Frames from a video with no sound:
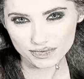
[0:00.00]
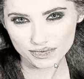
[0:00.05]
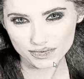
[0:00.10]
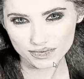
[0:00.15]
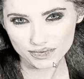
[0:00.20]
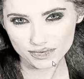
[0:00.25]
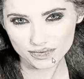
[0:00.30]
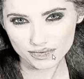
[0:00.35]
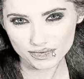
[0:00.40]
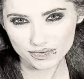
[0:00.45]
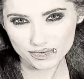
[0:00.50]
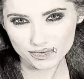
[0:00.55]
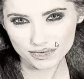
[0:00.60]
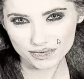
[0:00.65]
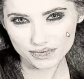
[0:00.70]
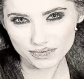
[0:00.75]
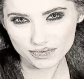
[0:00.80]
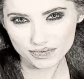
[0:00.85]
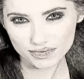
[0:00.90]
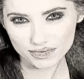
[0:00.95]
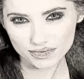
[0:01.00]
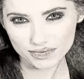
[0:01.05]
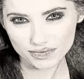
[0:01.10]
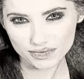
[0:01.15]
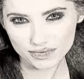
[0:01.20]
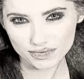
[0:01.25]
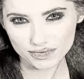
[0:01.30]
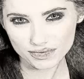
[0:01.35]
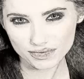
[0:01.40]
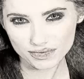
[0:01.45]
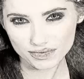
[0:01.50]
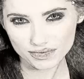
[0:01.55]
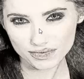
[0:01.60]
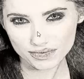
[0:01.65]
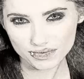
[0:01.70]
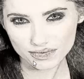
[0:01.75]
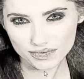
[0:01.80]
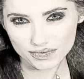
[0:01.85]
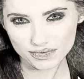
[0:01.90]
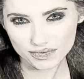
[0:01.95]
with Photoshop or anything like that, then this
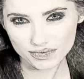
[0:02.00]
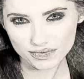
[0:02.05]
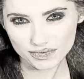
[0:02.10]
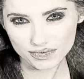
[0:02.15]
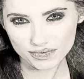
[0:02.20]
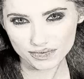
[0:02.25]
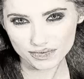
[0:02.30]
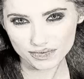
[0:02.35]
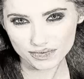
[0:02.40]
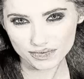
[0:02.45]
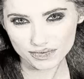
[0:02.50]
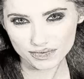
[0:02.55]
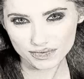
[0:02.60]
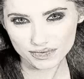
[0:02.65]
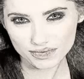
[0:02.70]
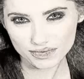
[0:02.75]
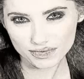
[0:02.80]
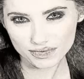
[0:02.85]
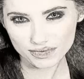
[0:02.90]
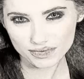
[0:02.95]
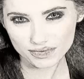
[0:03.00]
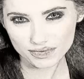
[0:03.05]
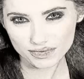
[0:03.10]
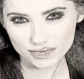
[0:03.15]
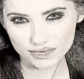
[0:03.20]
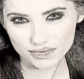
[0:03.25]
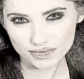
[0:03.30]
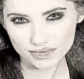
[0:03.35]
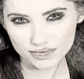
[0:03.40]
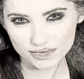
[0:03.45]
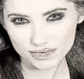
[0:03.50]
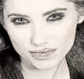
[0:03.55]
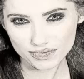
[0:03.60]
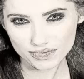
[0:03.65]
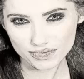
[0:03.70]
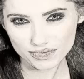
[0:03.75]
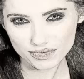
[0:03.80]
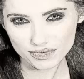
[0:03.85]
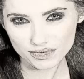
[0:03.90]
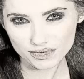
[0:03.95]
program is a definite must. It really
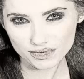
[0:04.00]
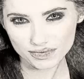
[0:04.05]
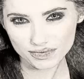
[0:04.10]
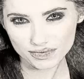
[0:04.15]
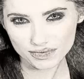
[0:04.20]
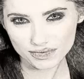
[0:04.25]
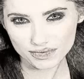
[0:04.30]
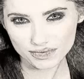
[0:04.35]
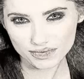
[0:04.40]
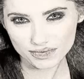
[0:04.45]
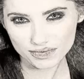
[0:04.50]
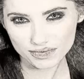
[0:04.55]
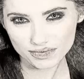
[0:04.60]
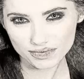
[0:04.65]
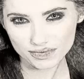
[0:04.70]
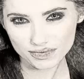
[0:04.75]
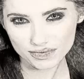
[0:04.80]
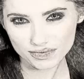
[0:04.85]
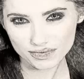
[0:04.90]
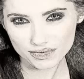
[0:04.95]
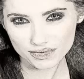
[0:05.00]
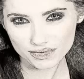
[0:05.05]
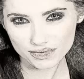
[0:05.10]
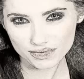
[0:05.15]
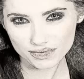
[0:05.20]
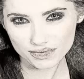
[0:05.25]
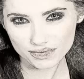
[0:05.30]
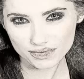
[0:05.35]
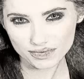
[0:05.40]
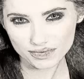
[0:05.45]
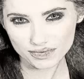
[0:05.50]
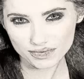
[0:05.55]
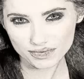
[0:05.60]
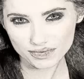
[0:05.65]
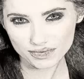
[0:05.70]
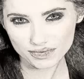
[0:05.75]
does make life a lot easier.